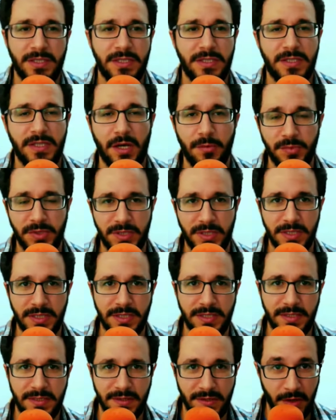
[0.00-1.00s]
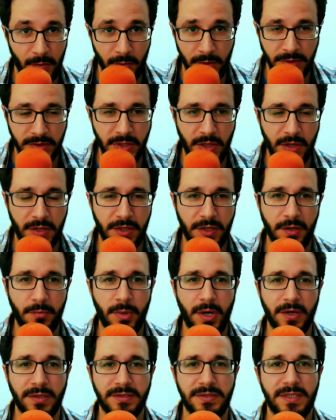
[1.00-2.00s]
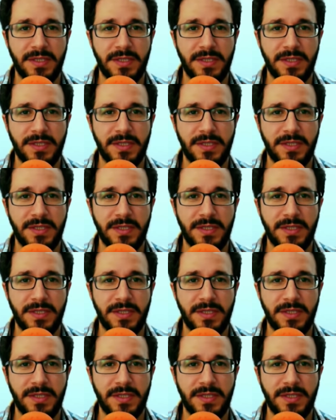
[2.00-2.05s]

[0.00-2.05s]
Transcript: substance that we're talking about.